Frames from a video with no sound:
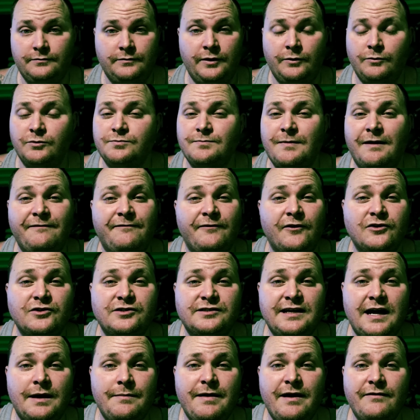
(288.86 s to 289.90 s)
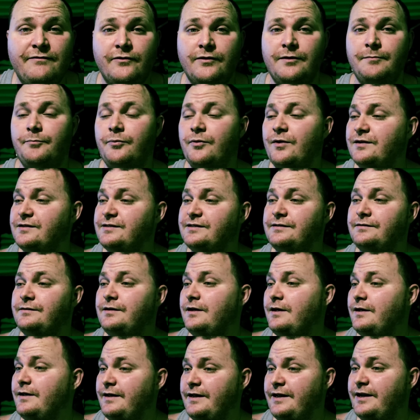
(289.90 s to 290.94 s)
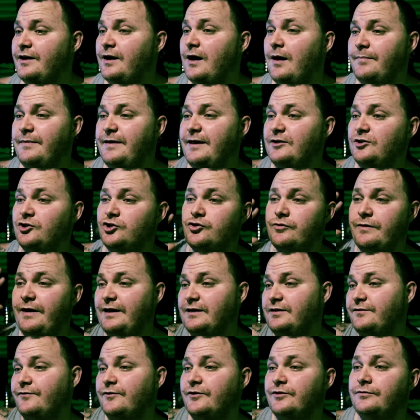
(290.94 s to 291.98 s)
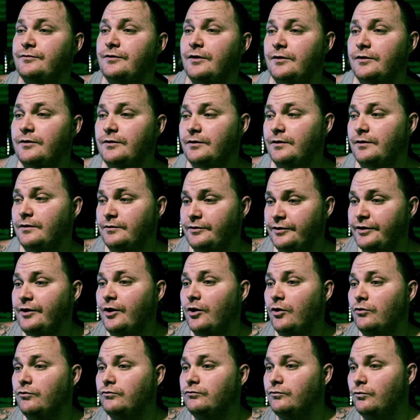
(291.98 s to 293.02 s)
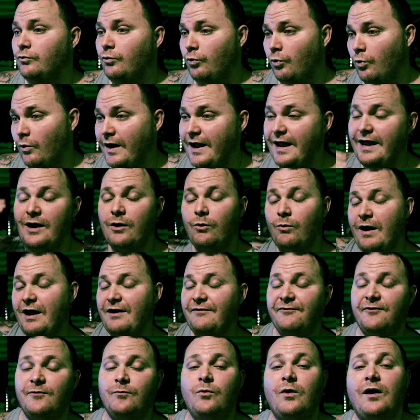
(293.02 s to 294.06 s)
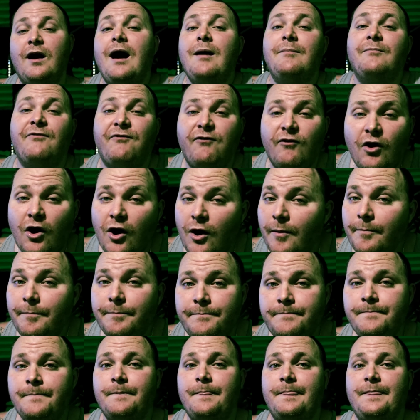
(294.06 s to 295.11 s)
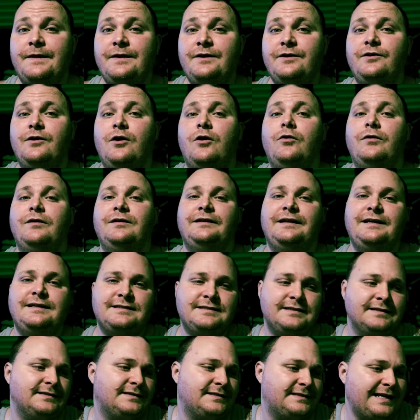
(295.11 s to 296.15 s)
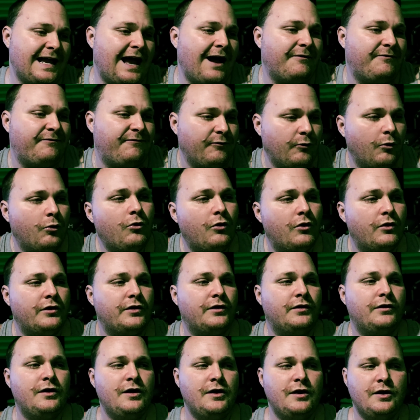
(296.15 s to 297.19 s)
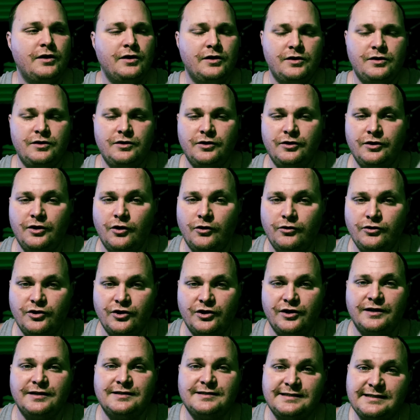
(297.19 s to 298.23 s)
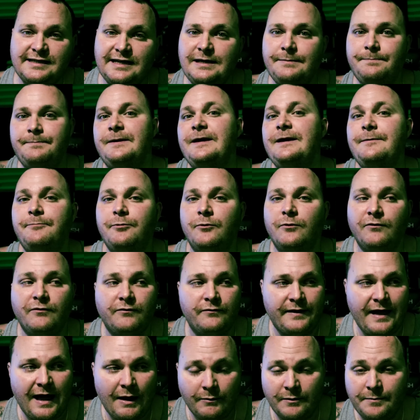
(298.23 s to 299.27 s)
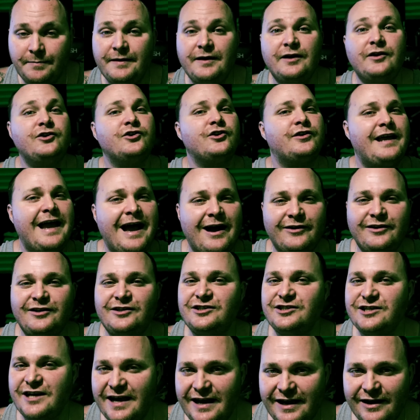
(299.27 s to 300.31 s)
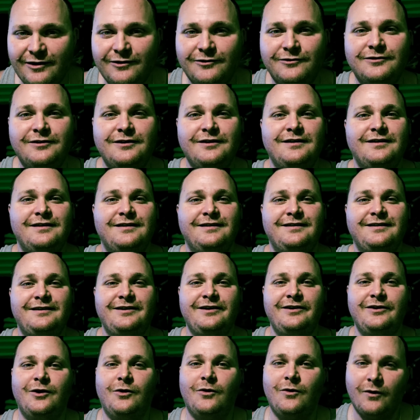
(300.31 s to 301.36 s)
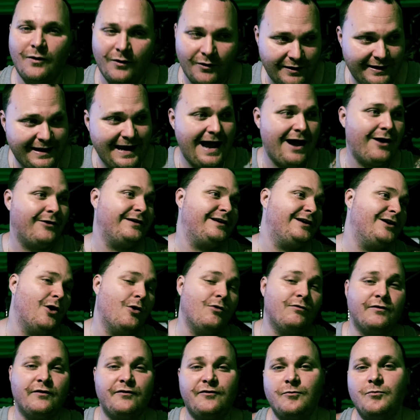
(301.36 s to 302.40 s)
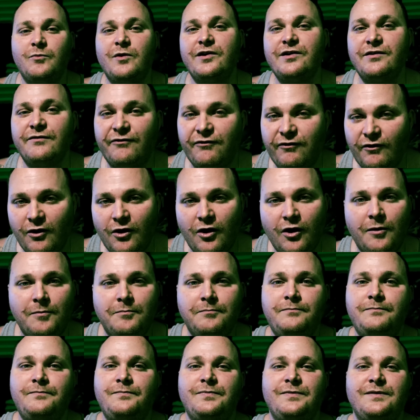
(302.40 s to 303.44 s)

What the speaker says: it was my first time ever in prison. Here I'm getting transferred, you know, way away from where I'm from, you know, at least in South Florida, You know, you're going to see people that would be in your county jail, you know, or a county over from where you're from.